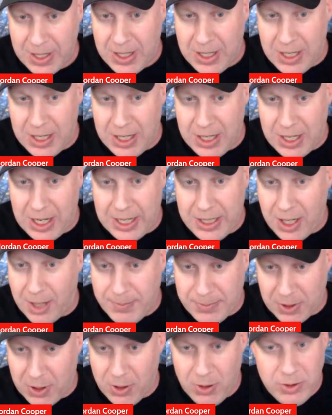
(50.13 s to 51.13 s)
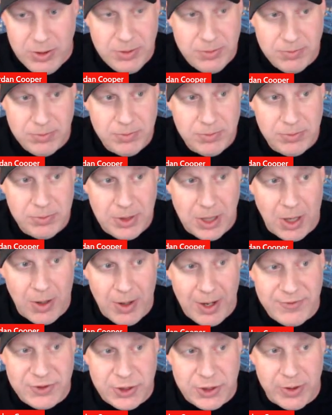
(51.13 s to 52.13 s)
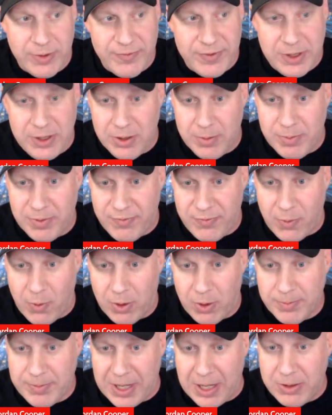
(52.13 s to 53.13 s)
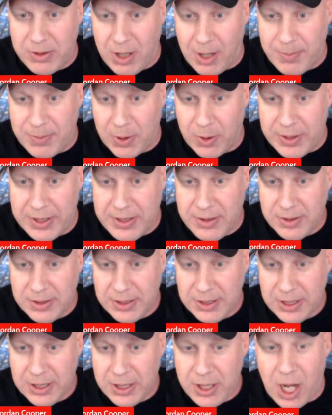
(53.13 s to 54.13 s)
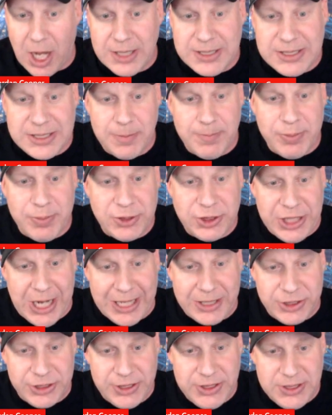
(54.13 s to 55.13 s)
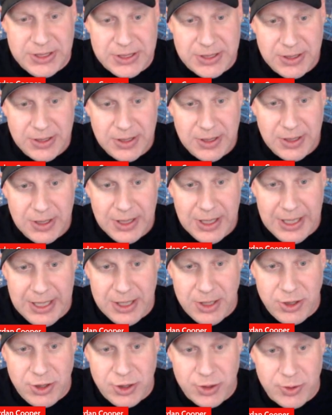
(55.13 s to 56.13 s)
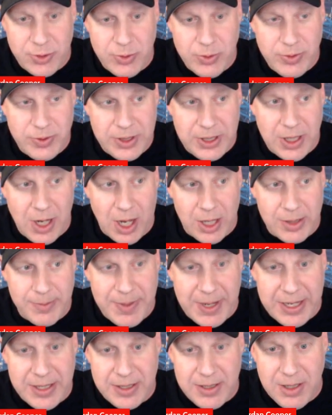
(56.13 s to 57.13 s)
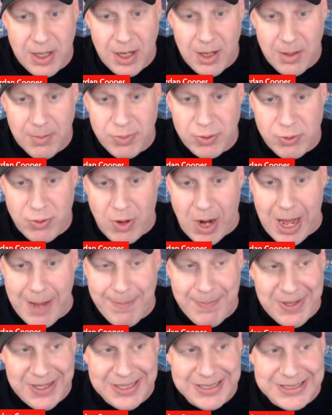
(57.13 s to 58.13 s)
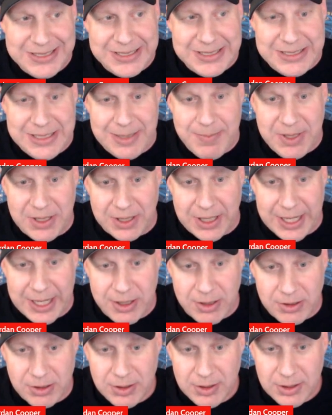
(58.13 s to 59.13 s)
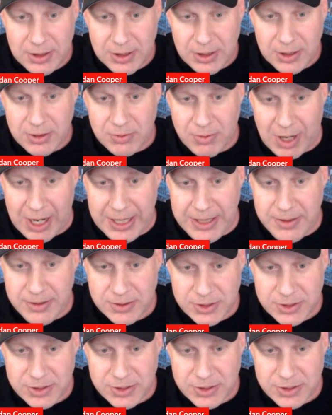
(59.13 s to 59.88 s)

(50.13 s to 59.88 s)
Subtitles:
I upload, I've showed a video before about uploading custom projections into the Unabated prop simulator, right?